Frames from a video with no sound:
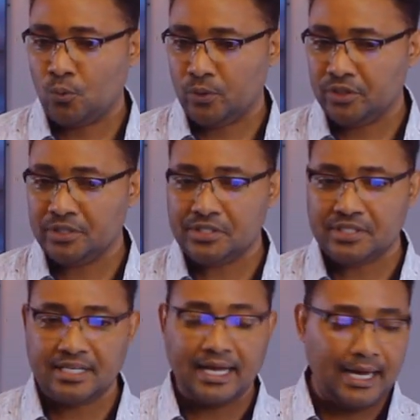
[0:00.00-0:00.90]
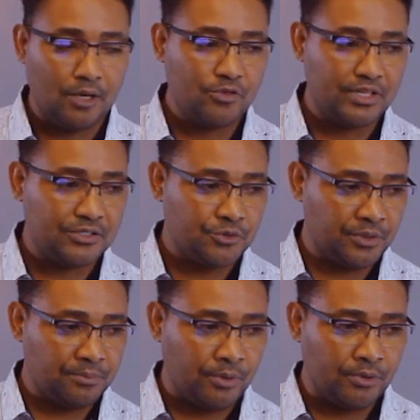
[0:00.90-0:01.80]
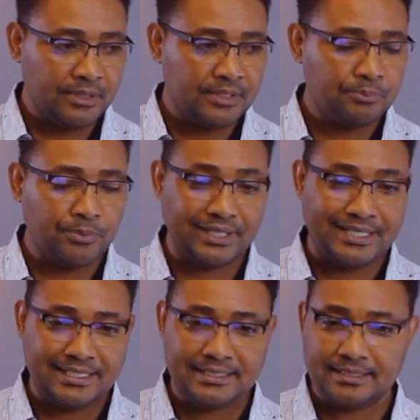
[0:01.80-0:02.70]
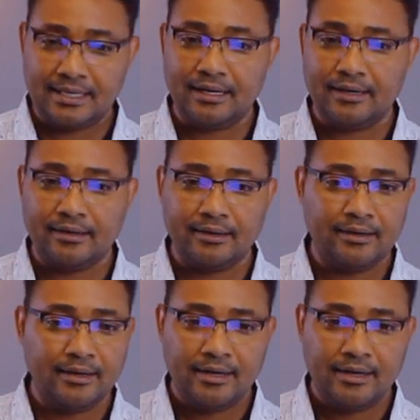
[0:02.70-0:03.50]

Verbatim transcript: We're going to see how these three boys propagated our,